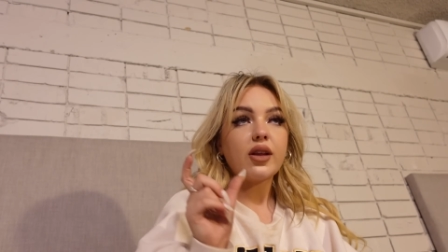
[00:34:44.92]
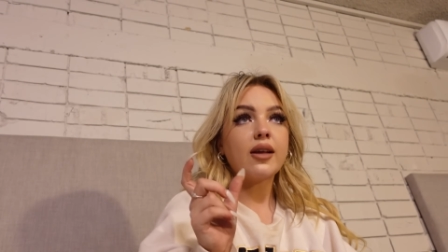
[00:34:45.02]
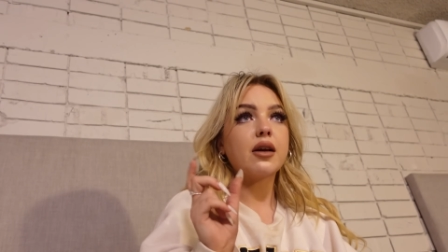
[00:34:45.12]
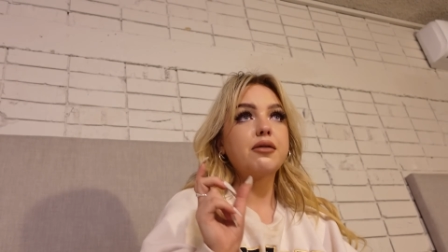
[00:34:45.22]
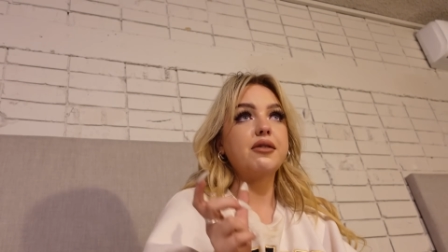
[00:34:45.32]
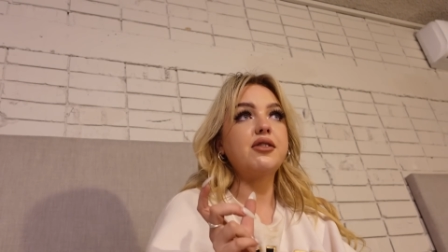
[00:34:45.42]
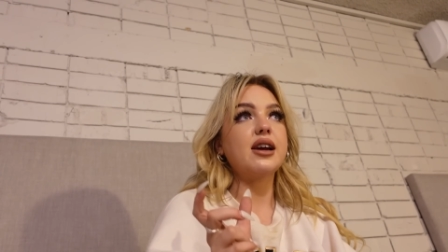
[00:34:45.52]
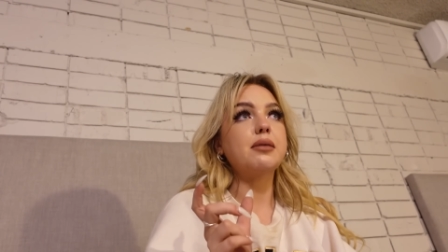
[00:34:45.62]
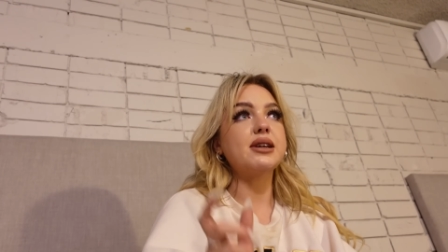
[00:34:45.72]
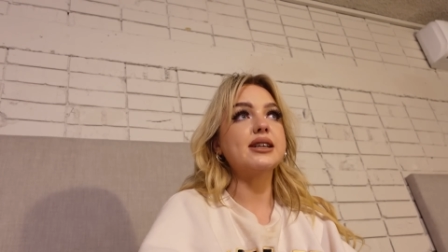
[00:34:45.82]
And that
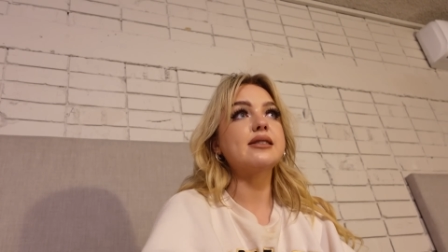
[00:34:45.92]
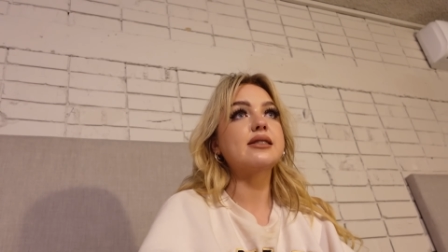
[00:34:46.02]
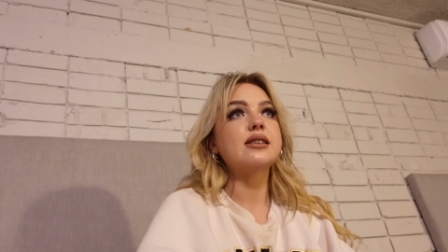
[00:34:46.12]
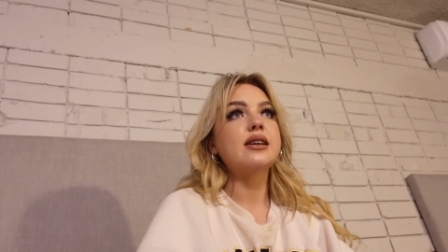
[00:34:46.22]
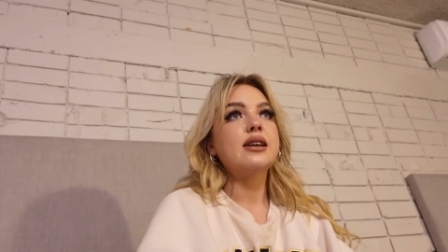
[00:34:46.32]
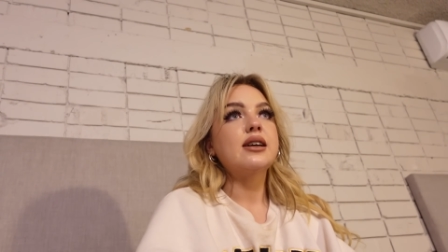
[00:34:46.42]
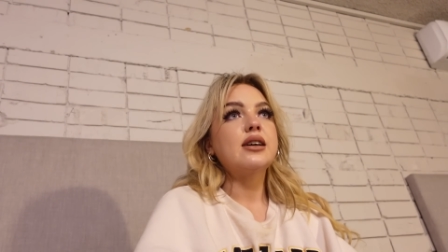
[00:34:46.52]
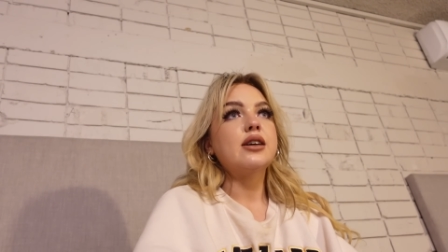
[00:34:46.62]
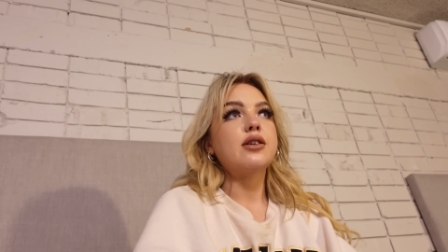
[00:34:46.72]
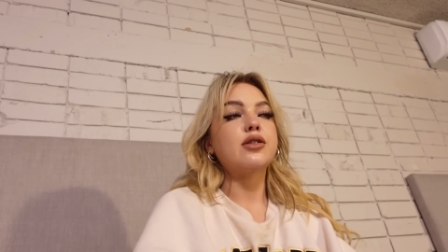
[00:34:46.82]
15 minutes
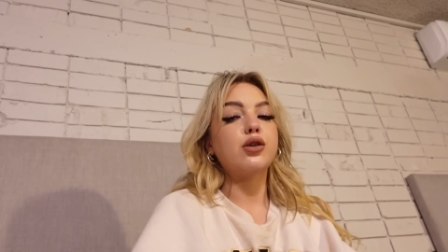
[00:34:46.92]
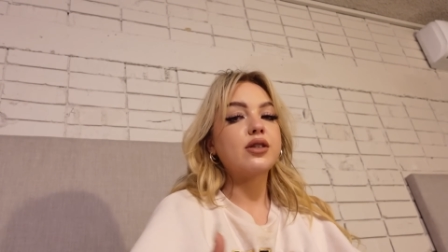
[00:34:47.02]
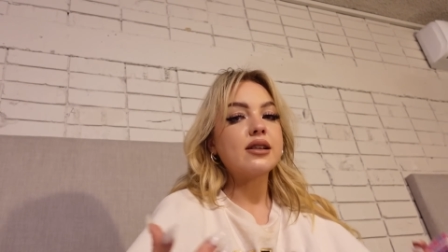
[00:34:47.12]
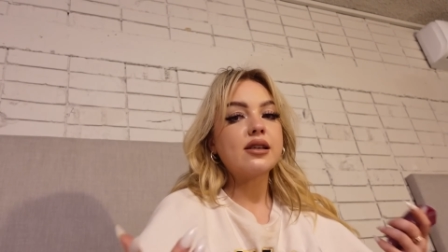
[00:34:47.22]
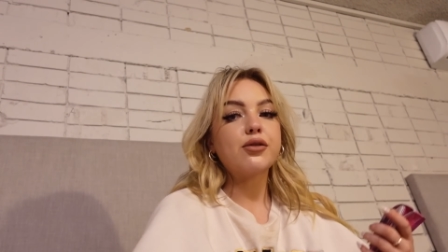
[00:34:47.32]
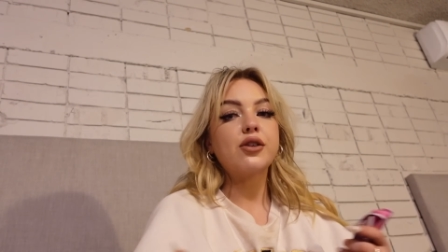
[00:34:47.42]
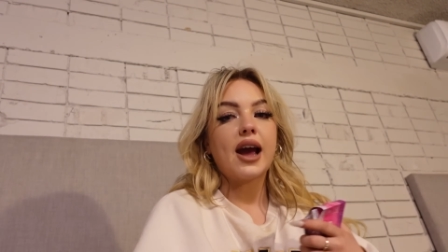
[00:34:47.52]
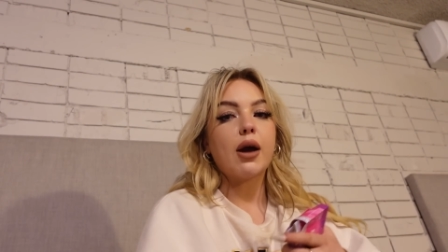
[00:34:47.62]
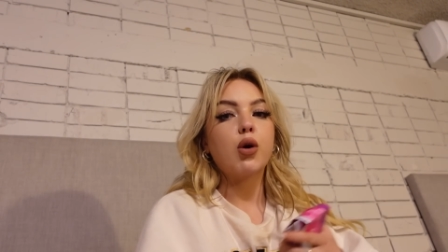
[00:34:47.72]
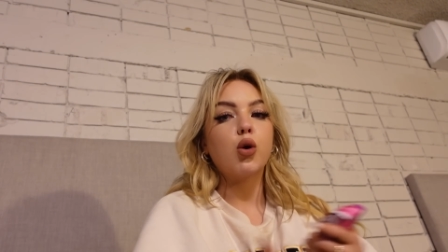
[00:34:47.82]
so you're dancing for an
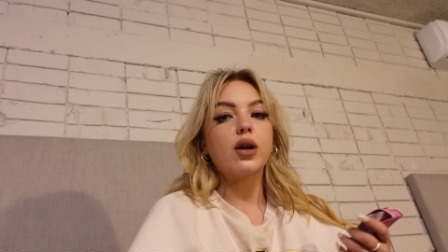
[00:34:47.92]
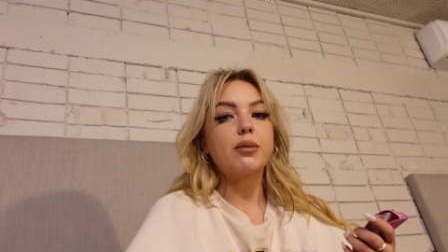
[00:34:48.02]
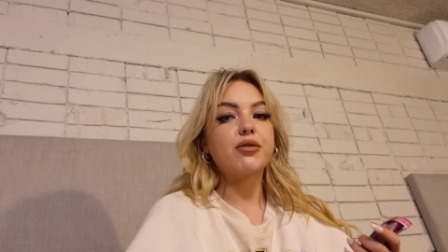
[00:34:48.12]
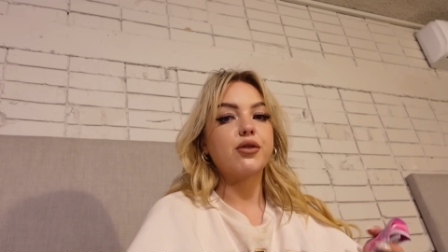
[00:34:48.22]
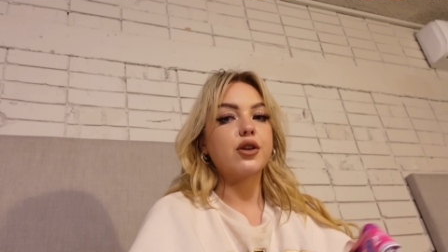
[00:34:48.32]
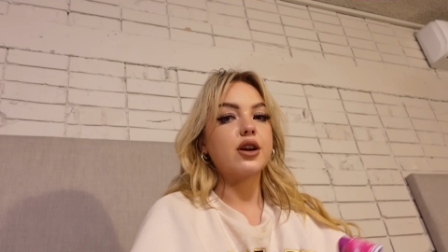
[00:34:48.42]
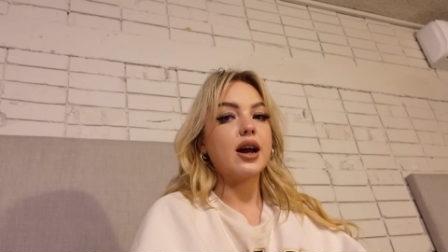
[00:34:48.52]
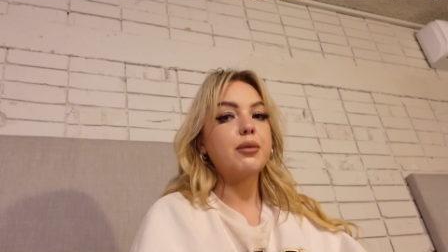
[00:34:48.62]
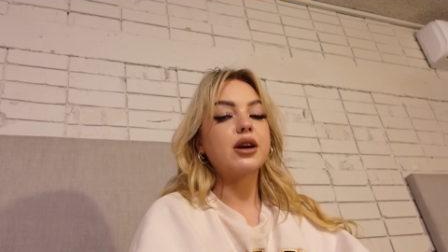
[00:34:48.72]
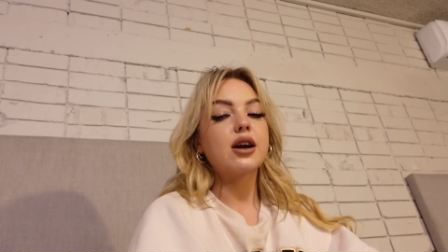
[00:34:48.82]
hour all up through the
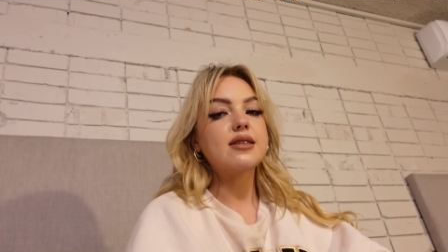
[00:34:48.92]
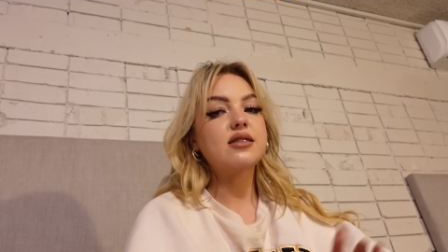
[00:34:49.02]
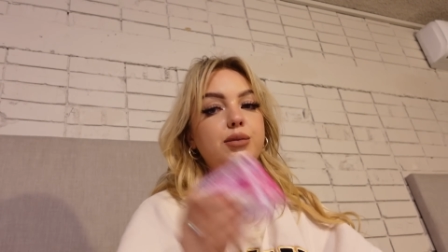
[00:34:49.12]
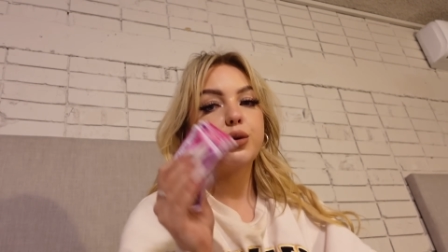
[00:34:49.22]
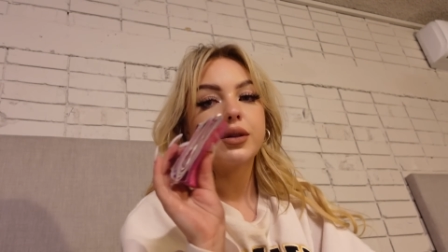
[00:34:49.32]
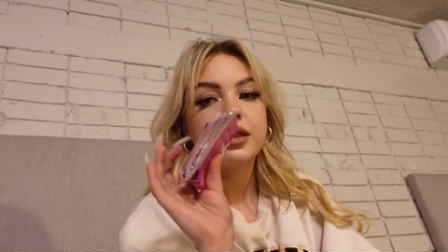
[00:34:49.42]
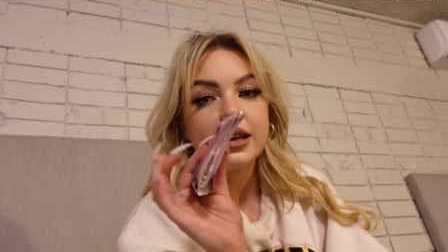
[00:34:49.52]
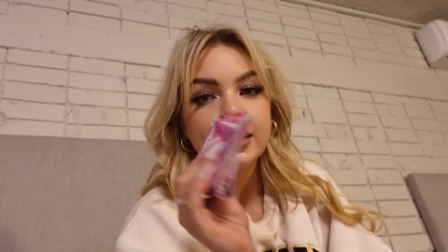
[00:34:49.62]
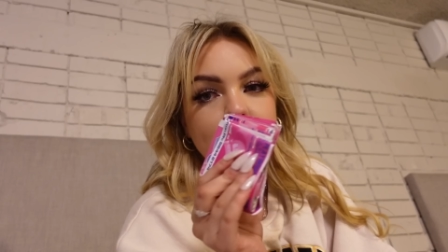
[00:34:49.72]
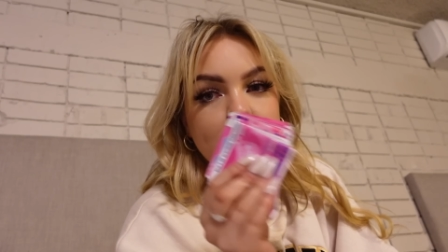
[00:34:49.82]
night, but guys tip you with
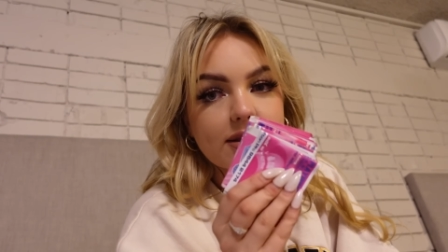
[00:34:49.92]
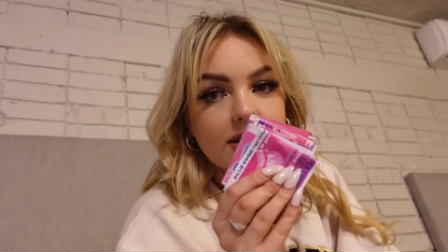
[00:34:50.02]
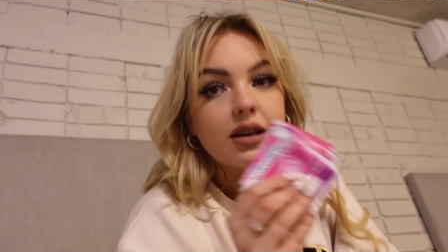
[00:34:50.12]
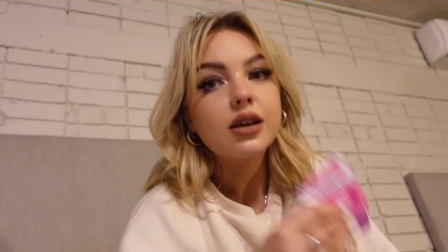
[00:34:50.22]
these.